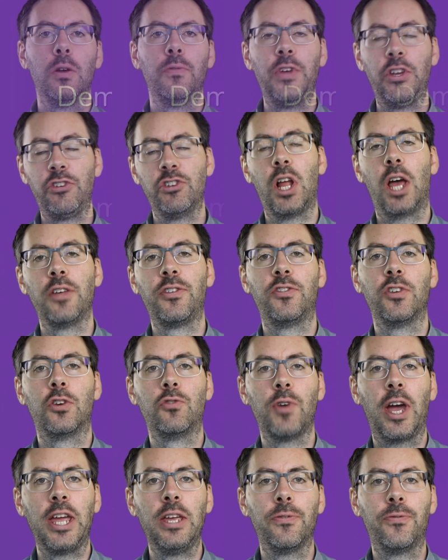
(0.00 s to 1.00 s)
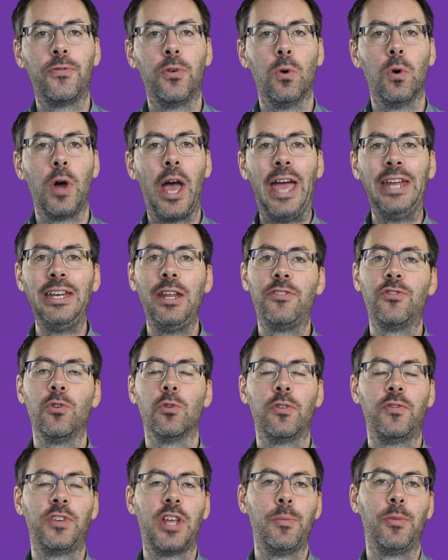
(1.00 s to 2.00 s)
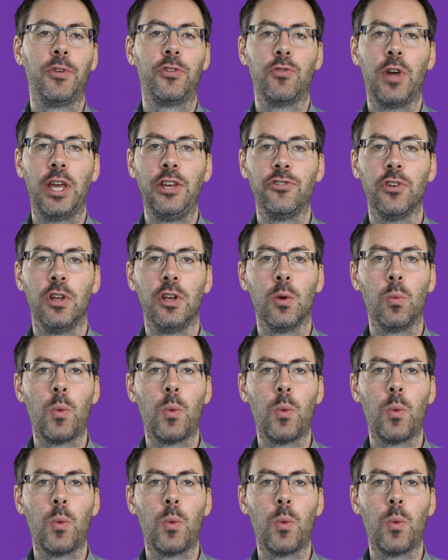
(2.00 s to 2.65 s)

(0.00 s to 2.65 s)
Visualisers are great for any sort of demonstration,